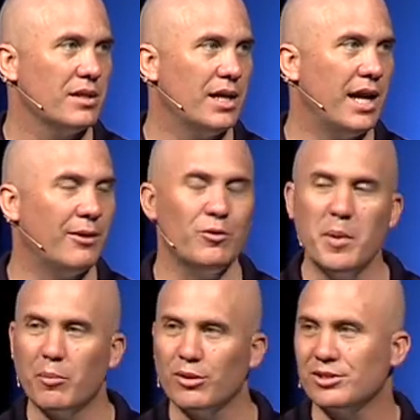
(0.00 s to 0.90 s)
And I
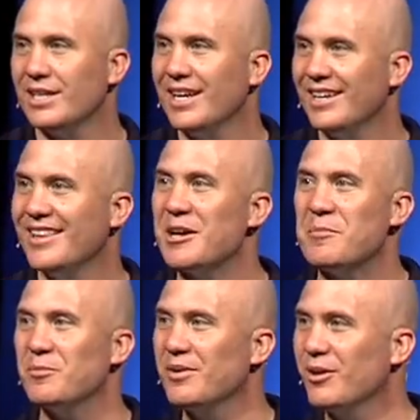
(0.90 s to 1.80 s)
remember seeing
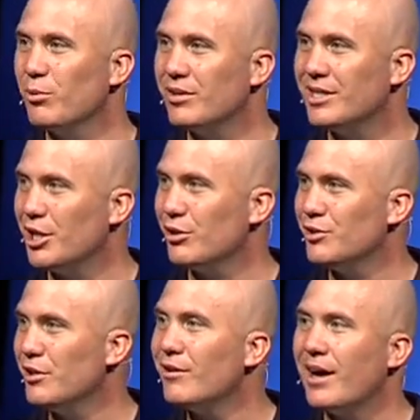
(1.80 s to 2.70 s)
them with tears
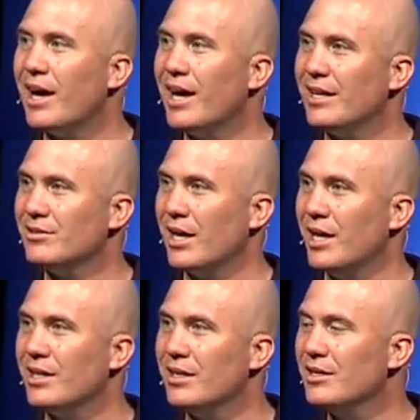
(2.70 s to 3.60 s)
in their eyes
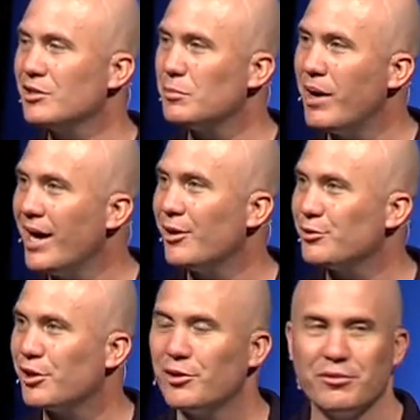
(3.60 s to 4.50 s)
and
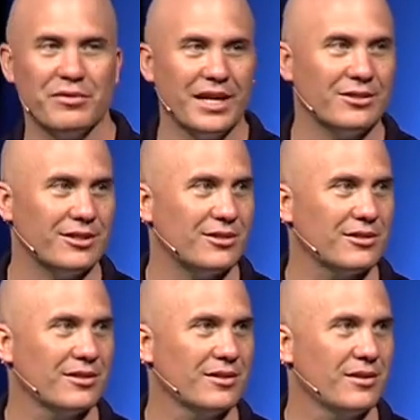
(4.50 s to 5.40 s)
smiles on their faces,
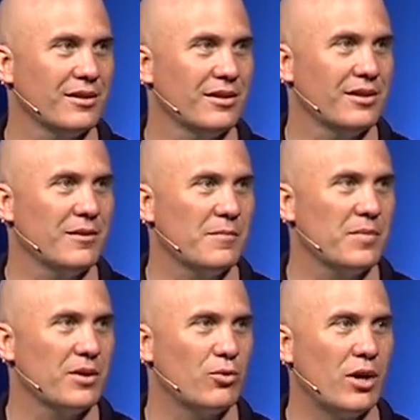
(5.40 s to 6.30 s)

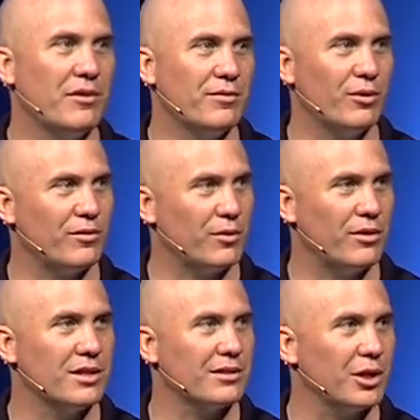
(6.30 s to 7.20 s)
grateful for
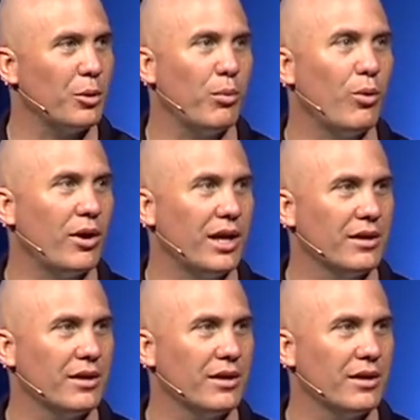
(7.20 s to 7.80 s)
this little boy.